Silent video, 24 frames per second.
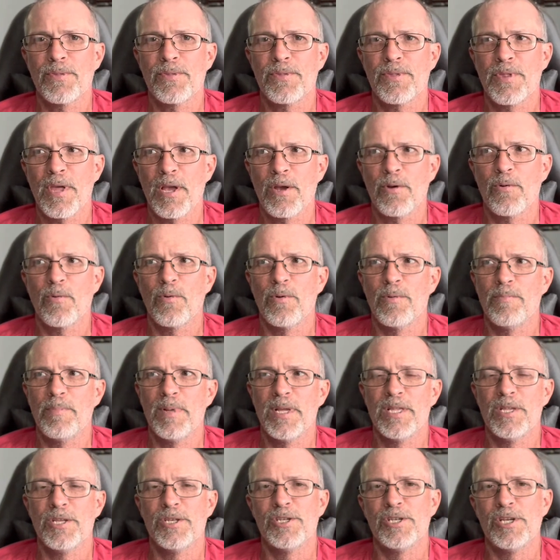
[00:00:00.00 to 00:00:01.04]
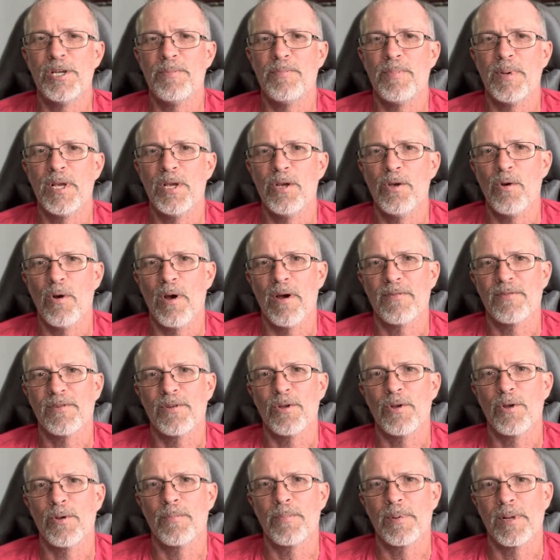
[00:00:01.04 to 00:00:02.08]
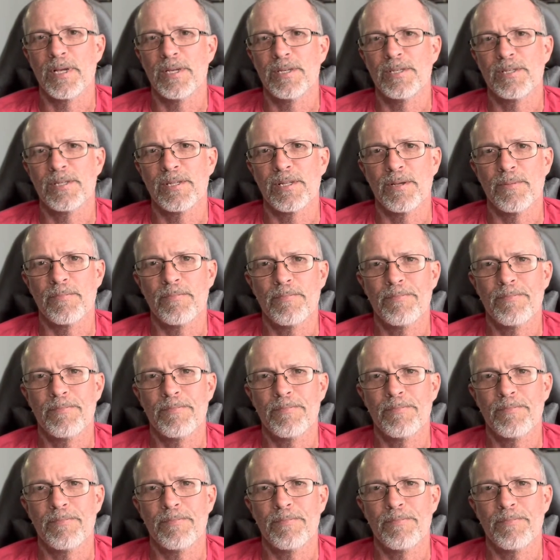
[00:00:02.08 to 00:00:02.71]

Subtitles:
think would be the GPU after you place the